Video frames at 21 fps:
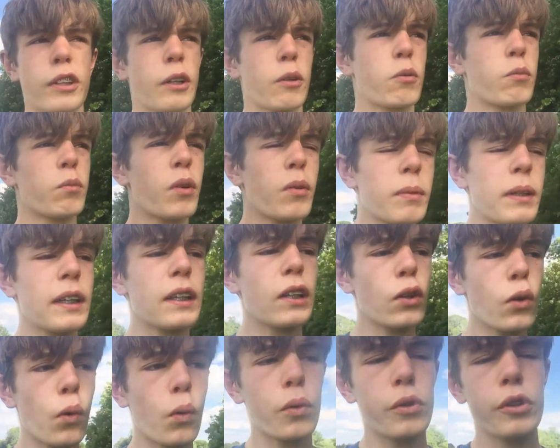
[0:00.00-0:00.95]
We'll probably
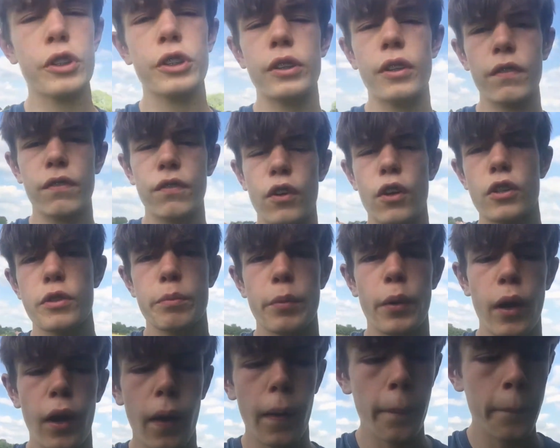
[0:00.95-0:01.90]
launch the first
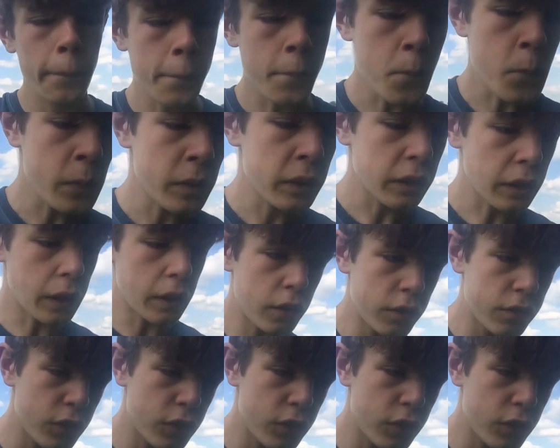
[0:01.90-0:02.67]
part in a few